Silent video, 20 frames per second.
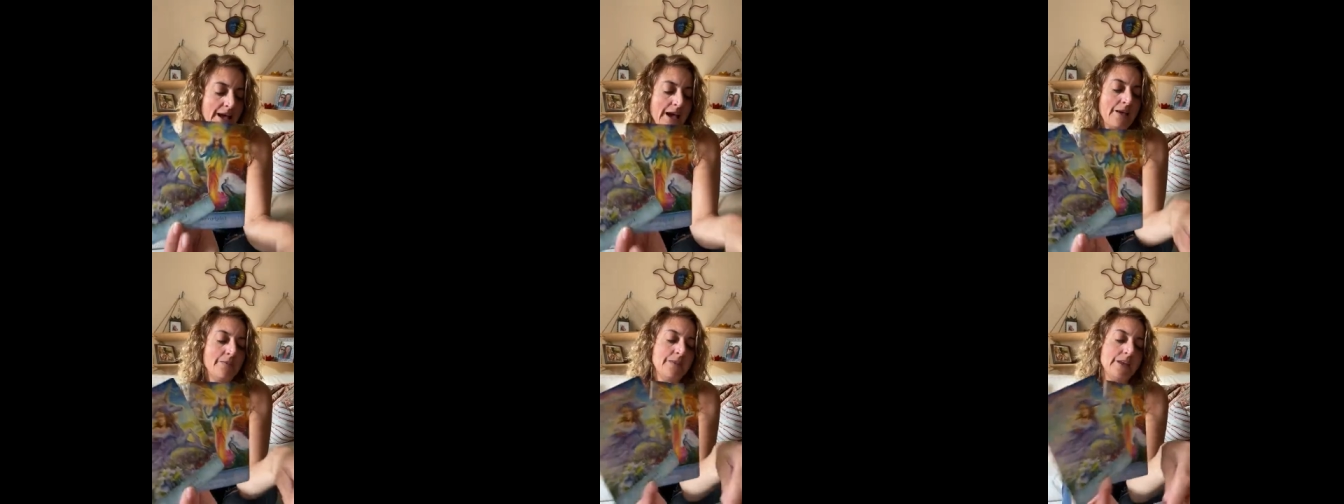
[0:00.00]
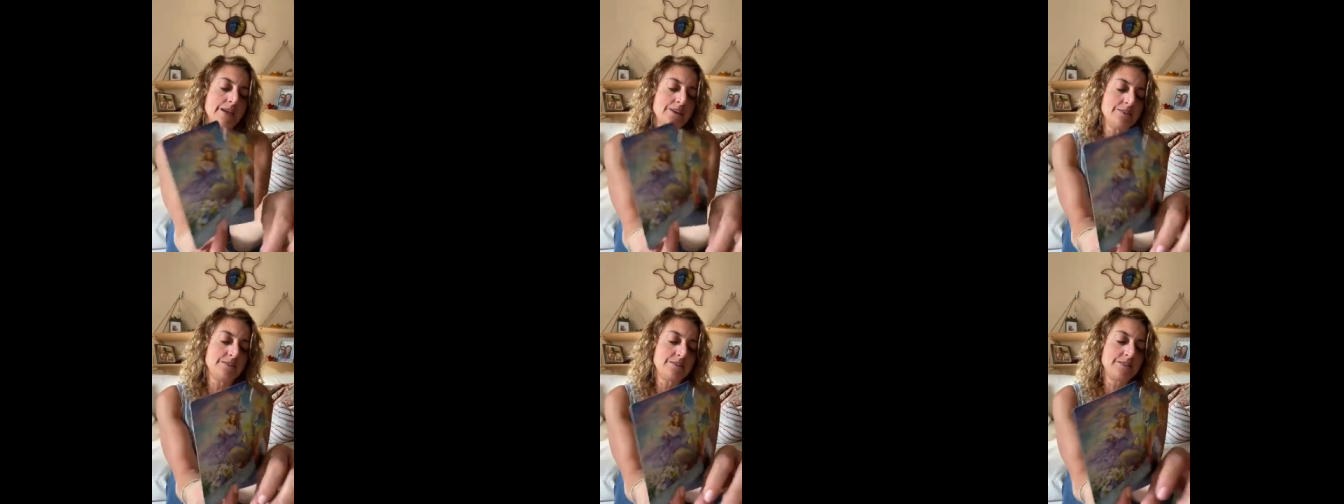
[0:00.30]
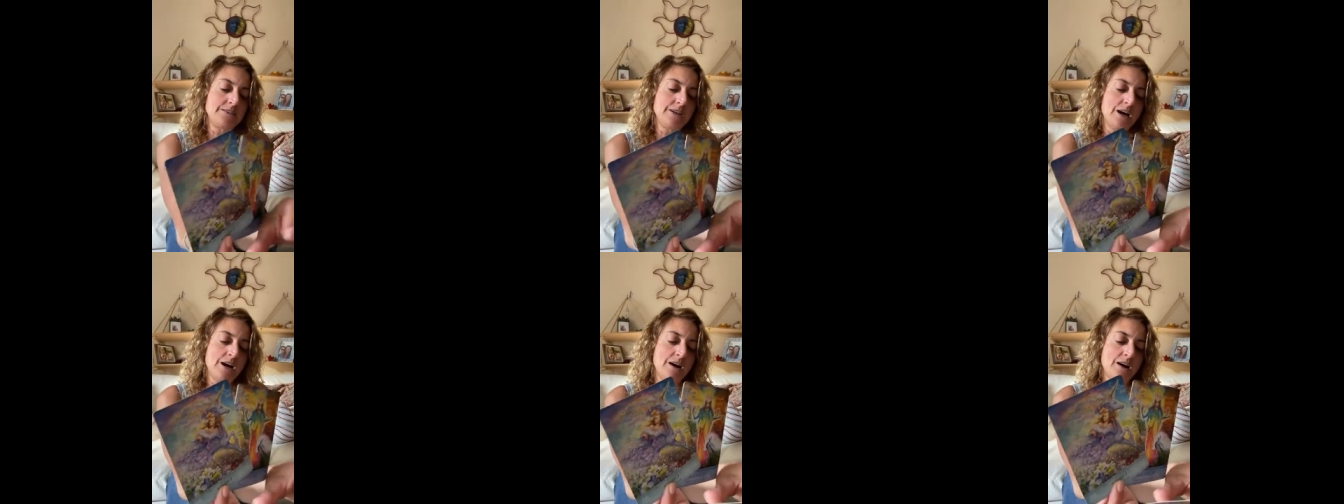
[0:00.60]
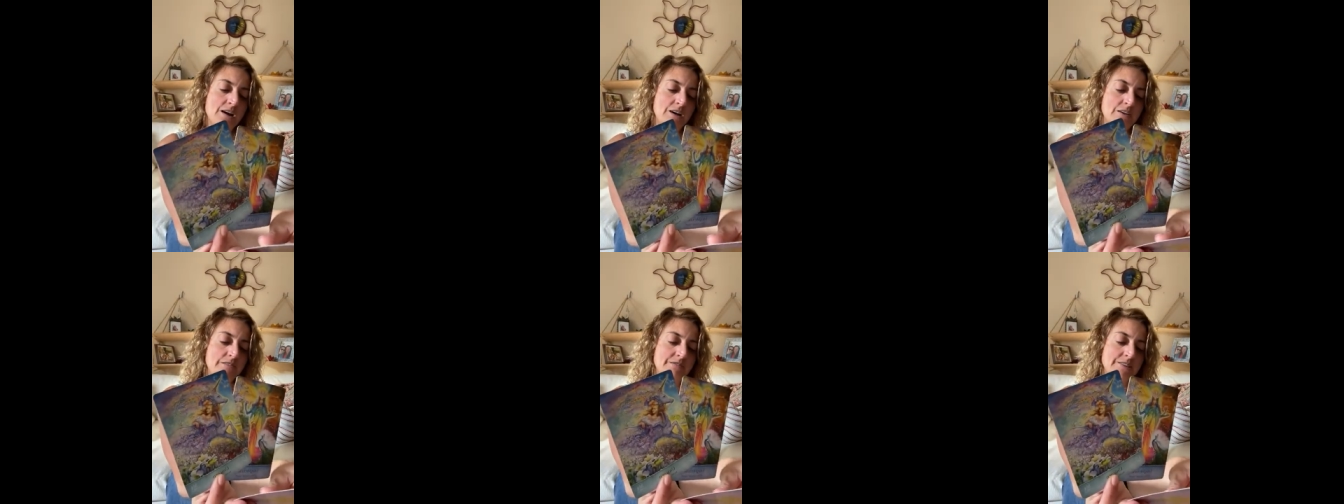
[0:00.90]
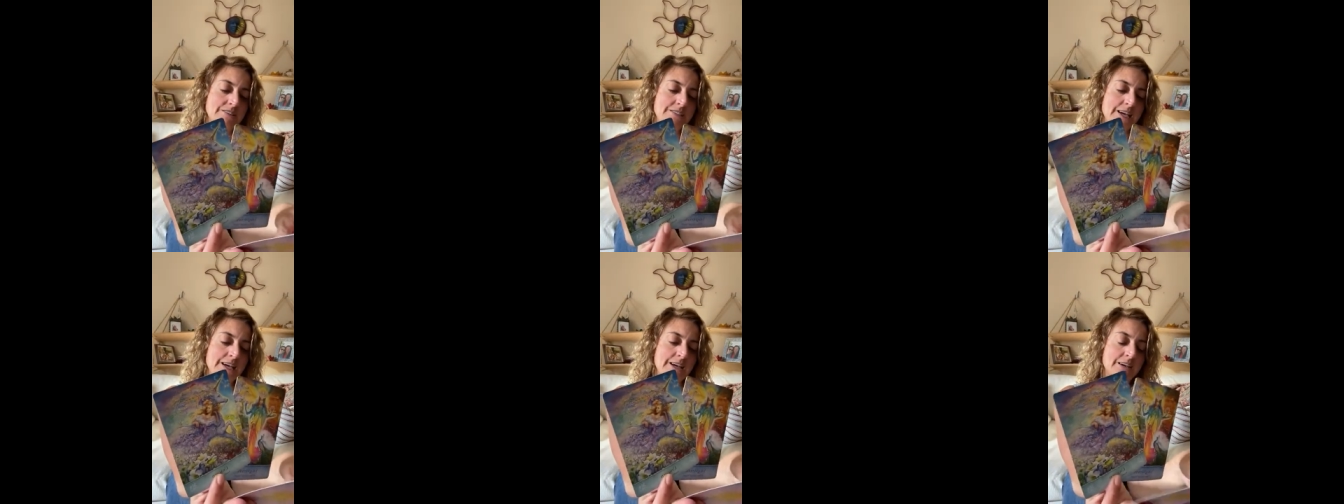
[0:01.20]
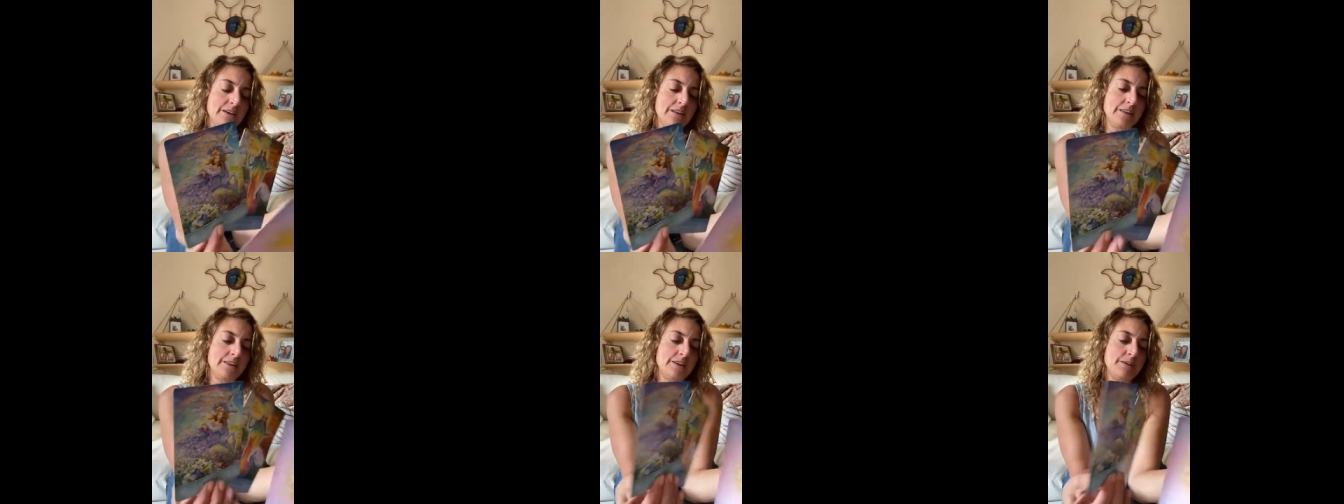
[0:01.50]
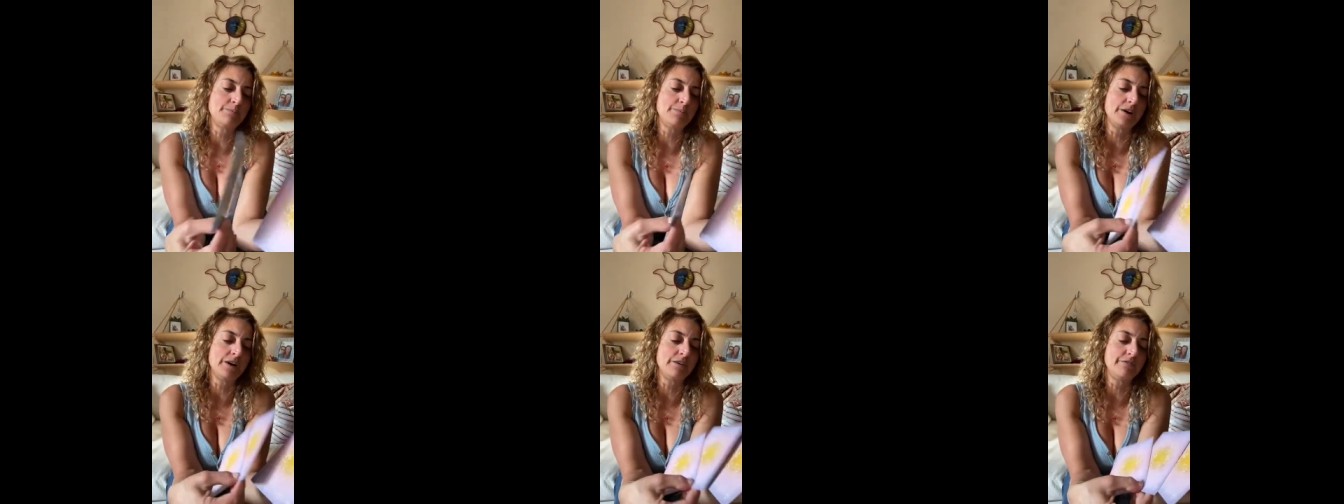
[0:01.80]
And then dove. Take a leap